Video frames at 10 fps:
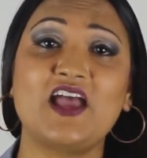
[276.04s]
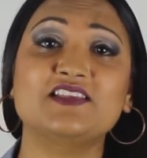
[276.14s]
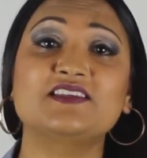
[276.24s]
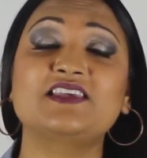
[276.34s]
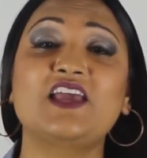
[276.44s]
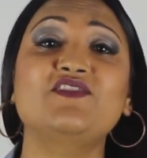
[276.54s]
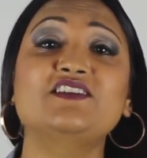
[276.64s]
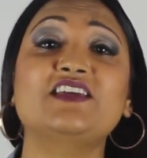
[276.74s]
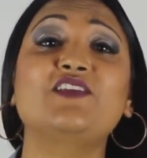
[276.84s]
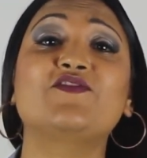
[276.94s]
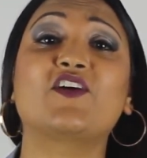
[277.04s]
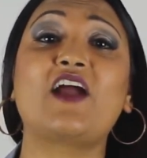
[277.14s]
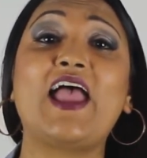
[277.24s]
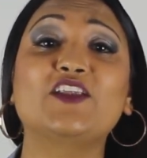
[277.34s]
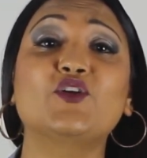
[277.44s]
and save the date for
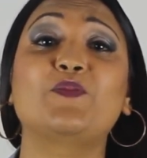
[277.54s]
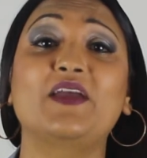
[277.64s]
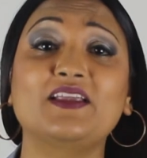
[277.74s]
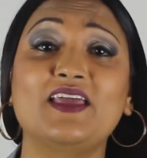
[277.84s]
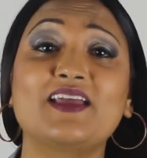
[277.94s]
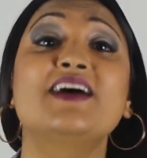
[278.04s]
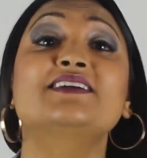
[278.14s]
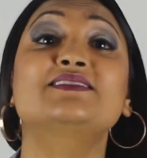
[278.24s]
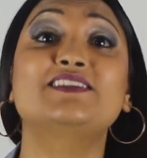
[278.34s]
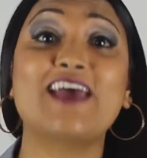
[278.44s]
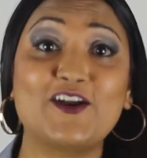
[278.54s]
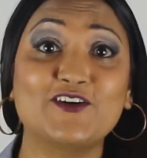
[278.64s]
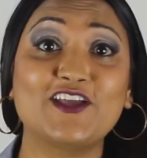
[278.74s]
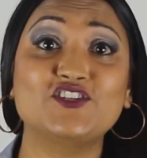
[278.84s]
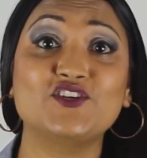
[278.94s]
our annual picnic,
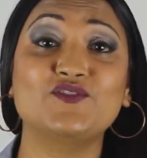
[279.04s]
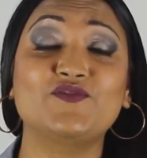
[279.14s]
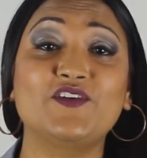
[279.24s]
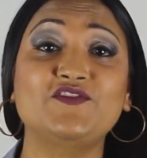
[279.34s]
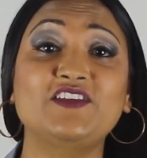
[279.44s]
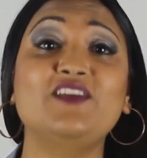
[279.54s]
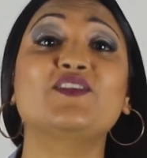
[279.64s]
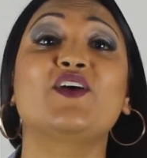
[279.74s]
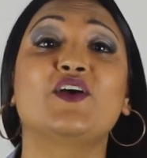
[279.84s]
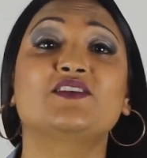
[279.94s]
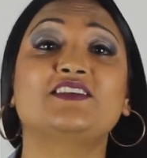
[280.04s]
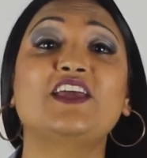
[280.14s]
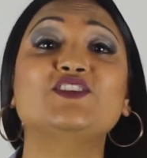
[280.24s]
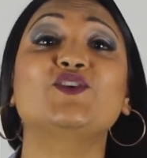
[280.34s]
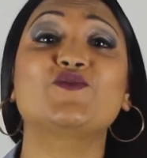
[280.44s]
Saturday, June 15th.
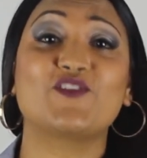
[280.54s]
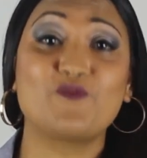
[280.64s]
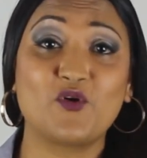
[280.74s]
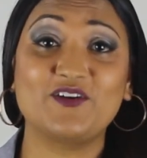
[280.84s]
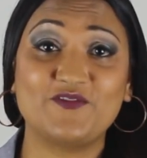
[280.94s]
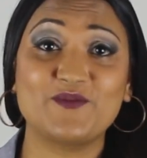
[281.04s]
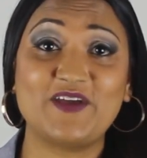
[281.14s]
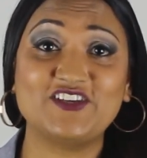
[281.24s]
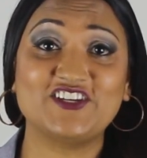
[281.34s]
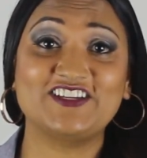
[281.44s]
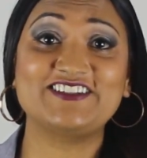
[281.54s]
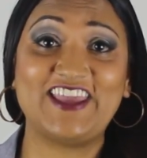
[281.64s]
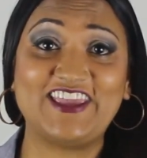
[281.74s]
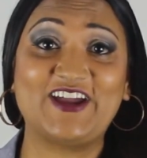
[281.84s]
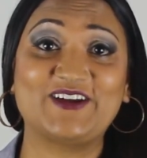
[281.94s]
Stay tuned for more information.
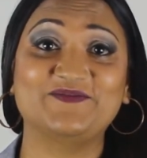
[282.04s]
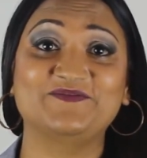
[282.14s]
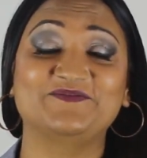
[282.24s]
Take care.